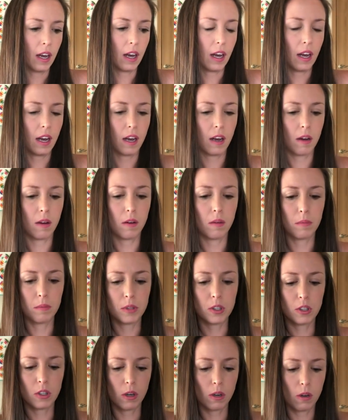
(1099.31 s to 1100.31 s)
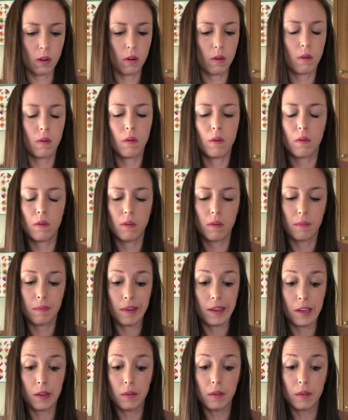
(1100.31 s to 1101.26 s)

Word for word: Um, so my